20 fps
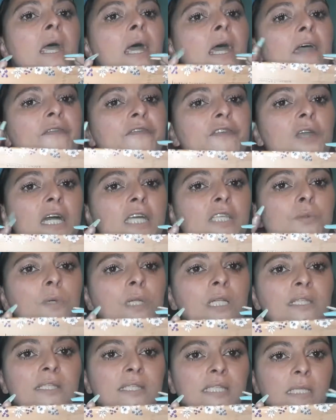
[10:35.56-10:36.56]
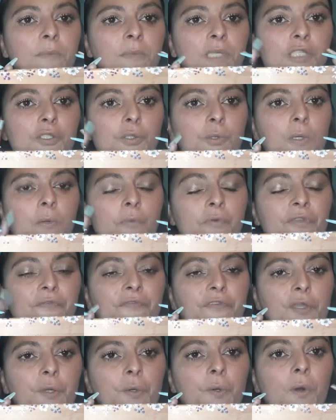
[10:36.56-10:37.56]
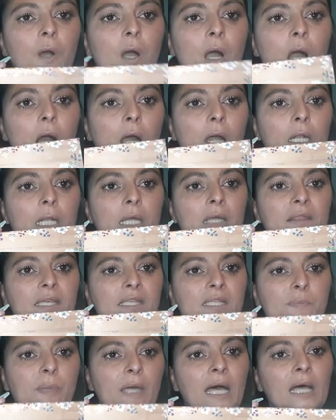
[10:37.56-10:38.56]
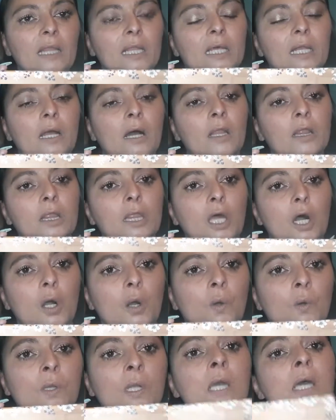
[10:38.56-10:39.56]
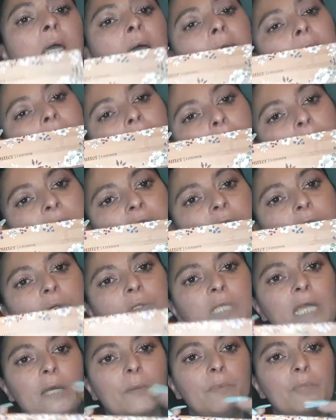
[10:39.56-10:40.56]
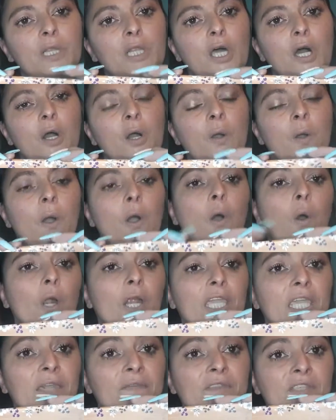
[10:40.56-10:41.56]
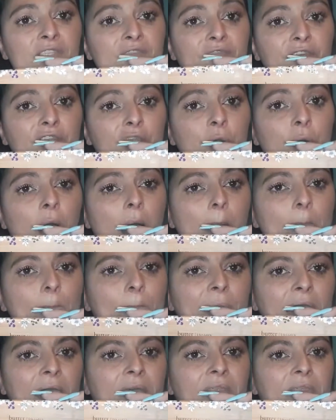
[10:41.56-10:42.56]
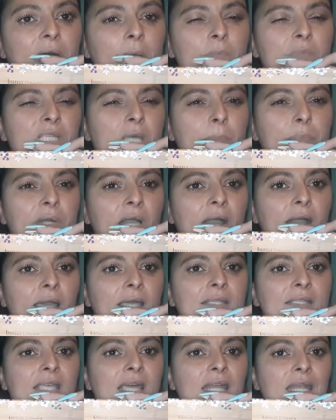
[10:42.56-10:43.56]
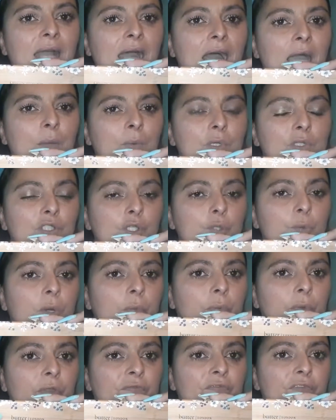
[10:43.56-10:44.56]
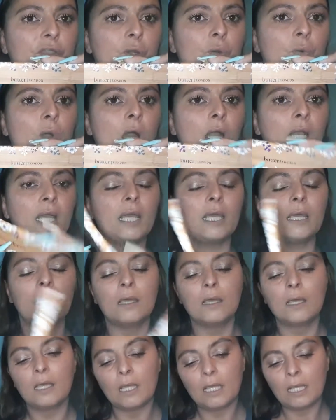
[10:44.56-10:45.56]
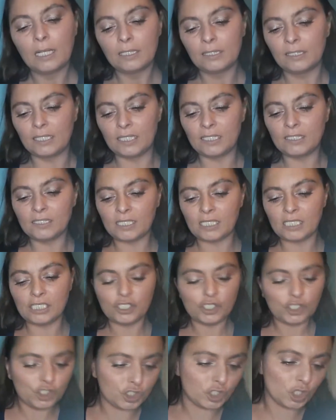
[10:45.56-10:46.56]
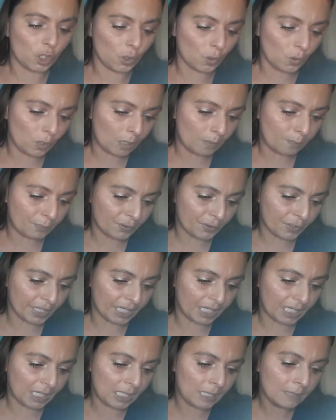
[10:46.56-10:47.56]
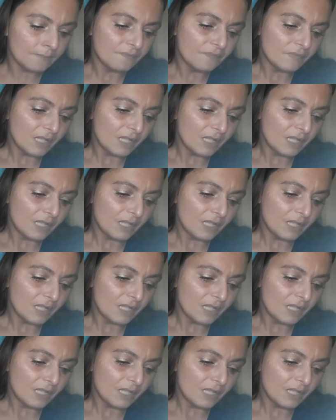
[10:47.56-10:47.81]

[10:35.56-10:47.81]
If you guys want to see me do a review on this palette alone, let me know down below, or give this video a big thumbs up, guys, and I will do a review on it. This is so pretty.